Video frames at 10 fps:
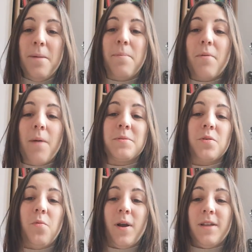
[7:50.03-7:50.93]
Perhaps
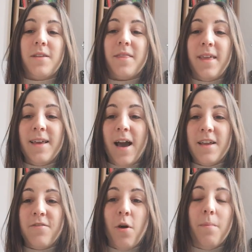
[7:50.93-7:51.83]
one other thing I
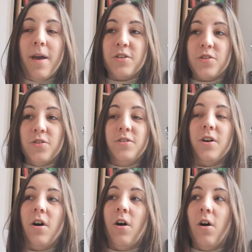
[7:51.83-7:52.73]
have not mentioned
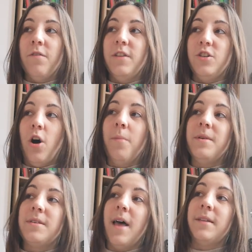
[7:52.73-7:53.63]
of the job
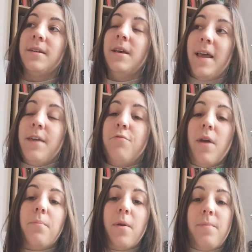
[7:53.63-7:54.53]
is that if we
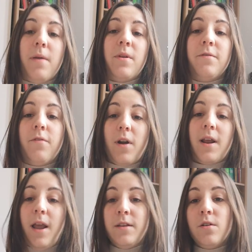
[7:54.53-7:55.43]
are preparing for a
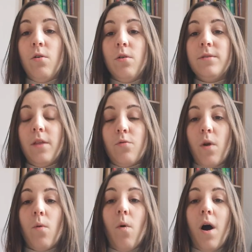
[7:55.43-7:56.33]
client call that
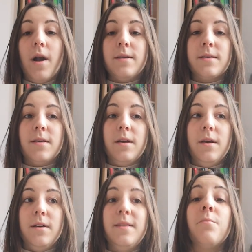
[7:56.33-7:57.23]
requires
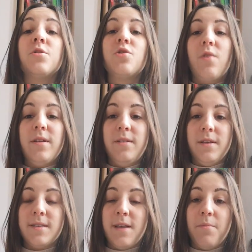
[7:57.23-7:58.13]

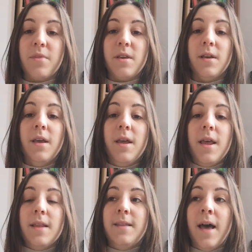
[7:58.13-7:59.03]
demonstrating something,
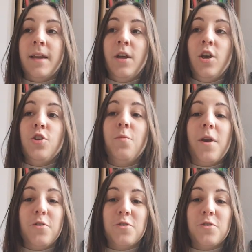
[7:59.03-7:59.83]
then you may